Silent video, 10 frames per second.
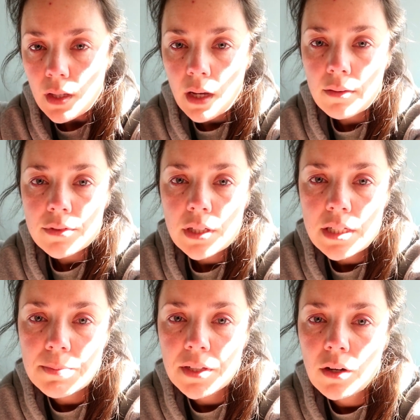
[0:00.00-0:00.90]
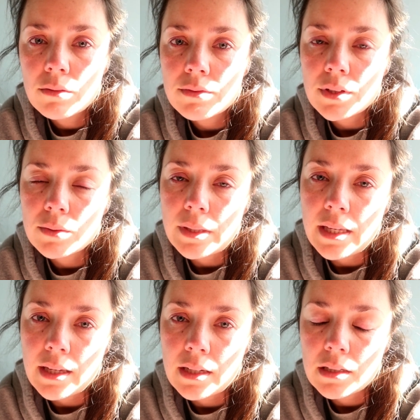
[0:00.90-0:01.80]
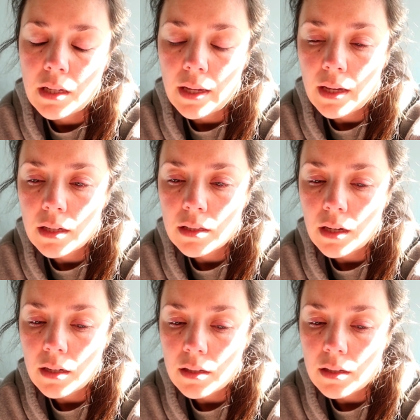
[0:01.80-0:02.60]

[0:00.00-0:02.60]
after he's been home for the weekend, and